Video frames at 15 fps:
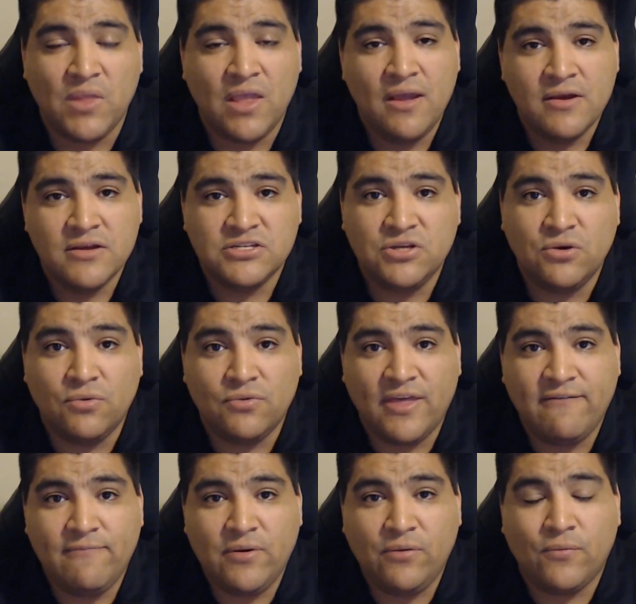So
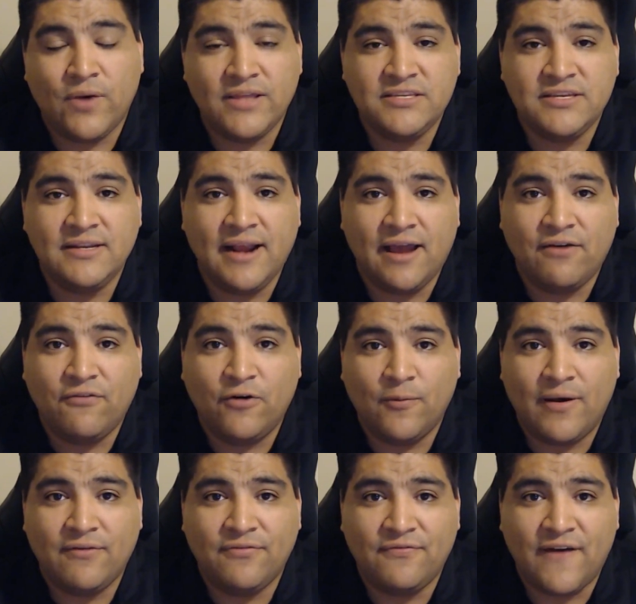they've been rented now for
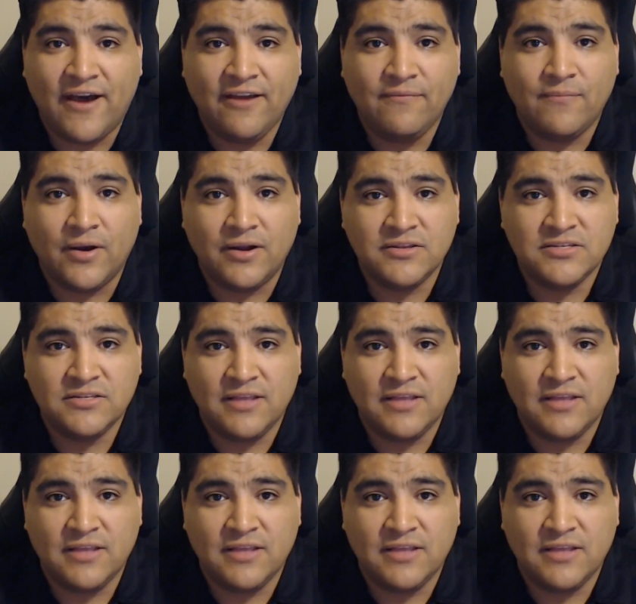about 5 months.